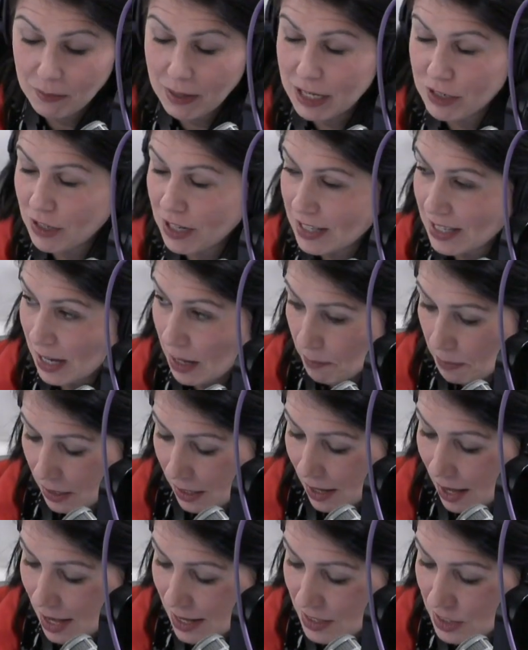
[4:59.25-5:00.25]
by dressing up in
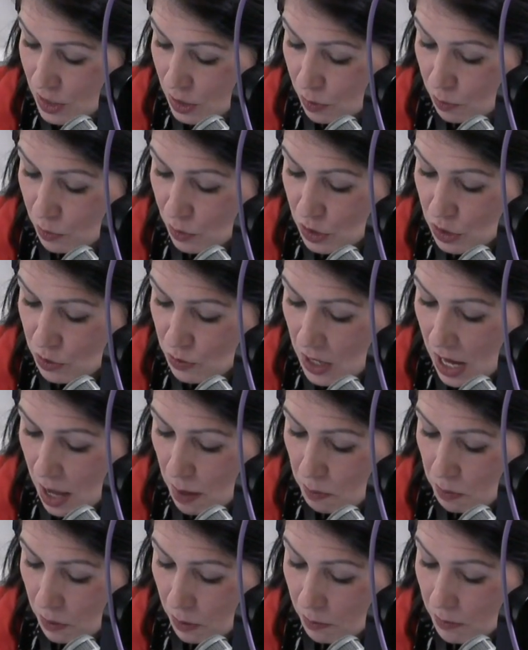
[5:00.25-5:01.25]
costume, we do
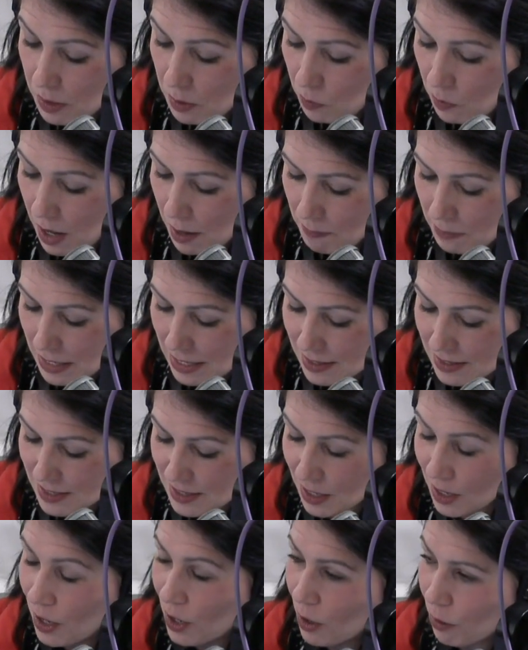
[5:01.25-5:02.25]
not permit weapons,